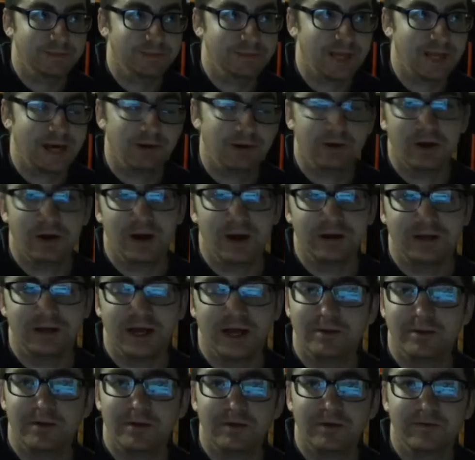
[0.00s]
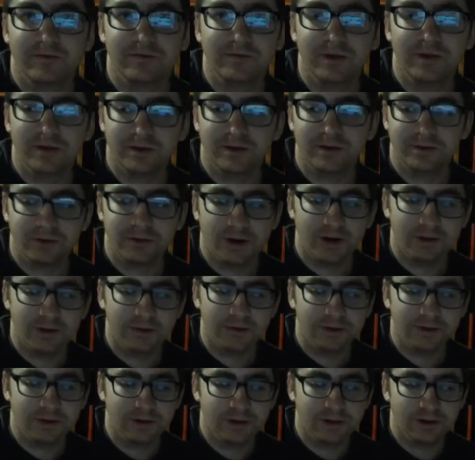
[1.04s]
don't know, I'd kind of been fiddling around
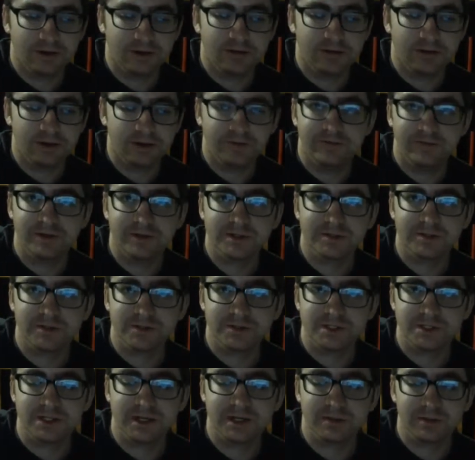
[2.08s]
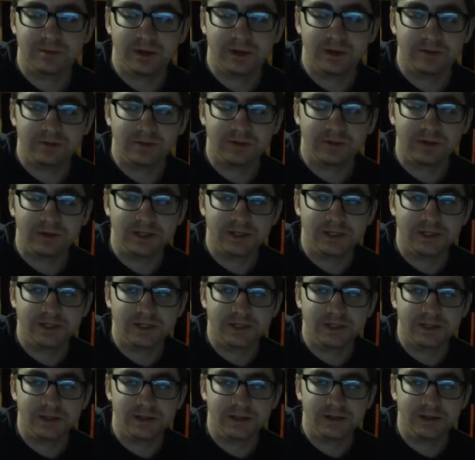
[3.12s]
with Invisible Sun by the Police,
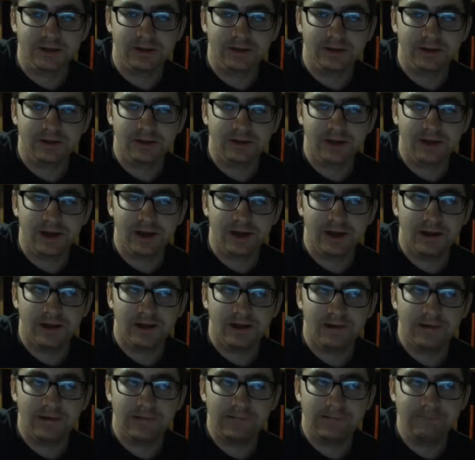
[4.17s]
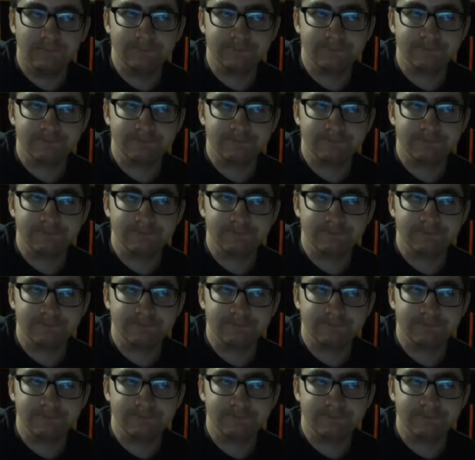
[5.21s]
and I